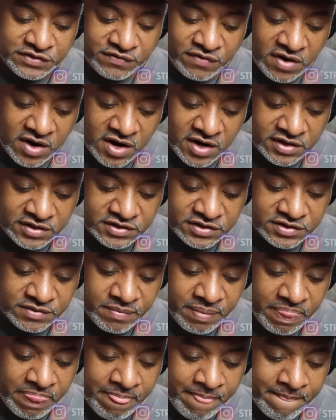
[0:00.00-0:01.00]
fries.
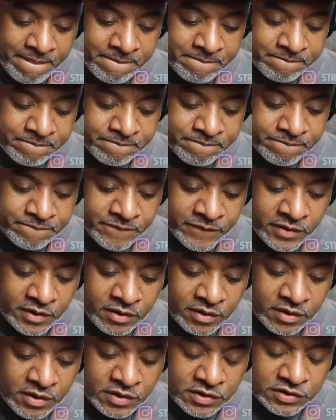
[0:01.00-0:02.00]

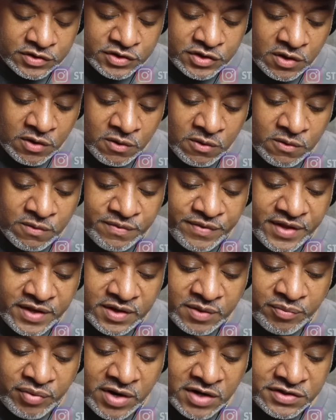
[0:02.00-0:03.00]
So then
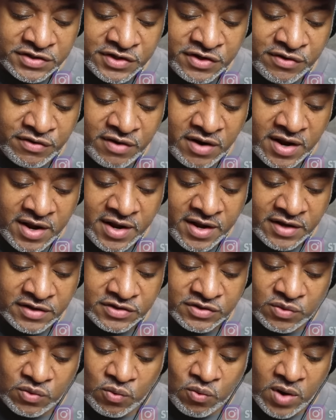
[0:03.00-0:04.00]
the prosecutor
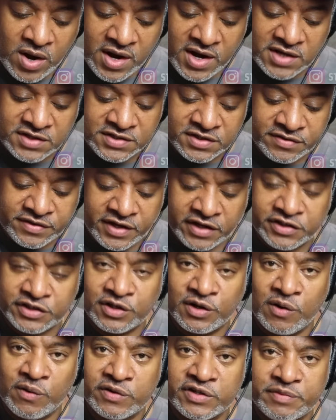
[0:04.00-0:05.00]
asks, why is it that
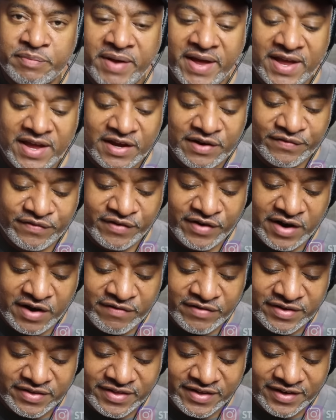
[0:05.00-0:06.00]
you're always paying for
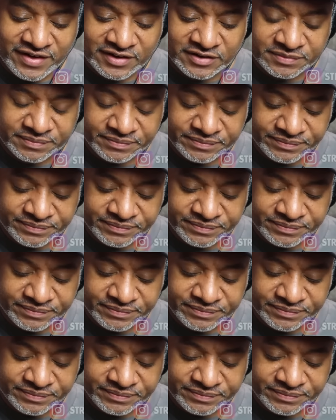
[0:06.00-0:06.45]
everything?